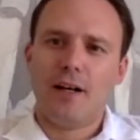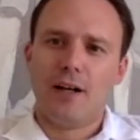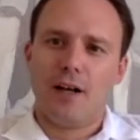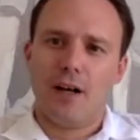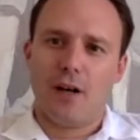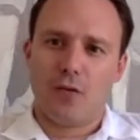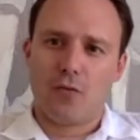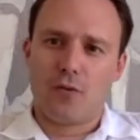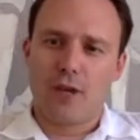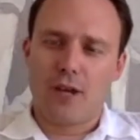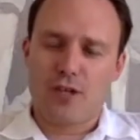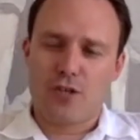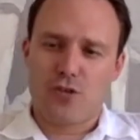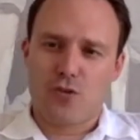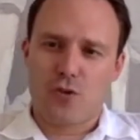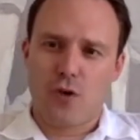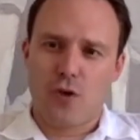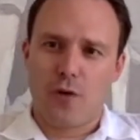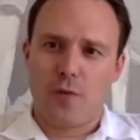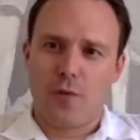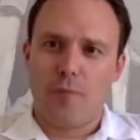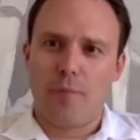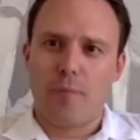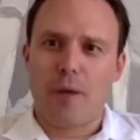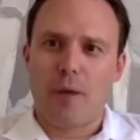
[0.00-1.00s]

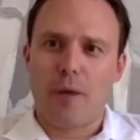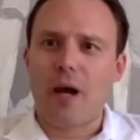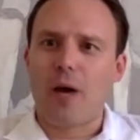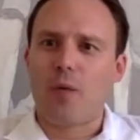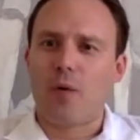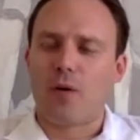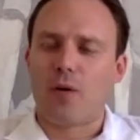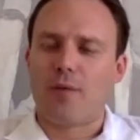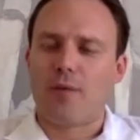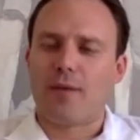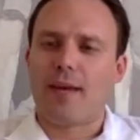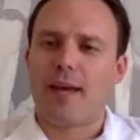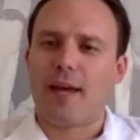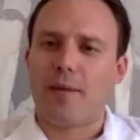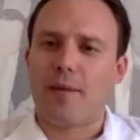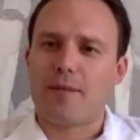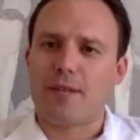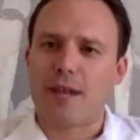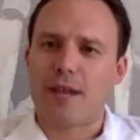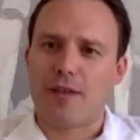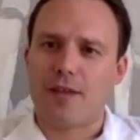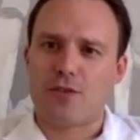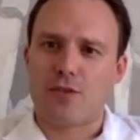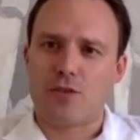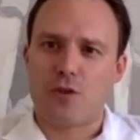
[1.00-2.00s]
restaurant by one of Cape
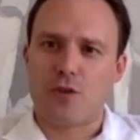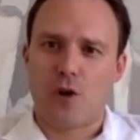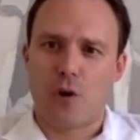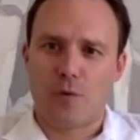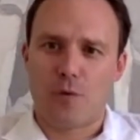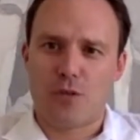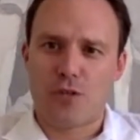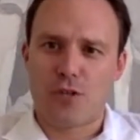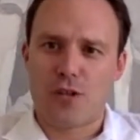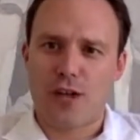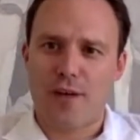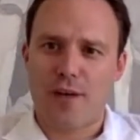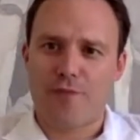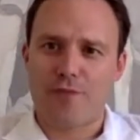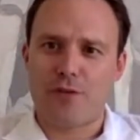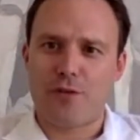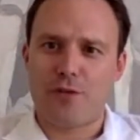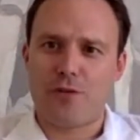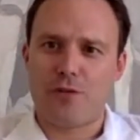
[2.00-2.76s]
Town's top chefs, who's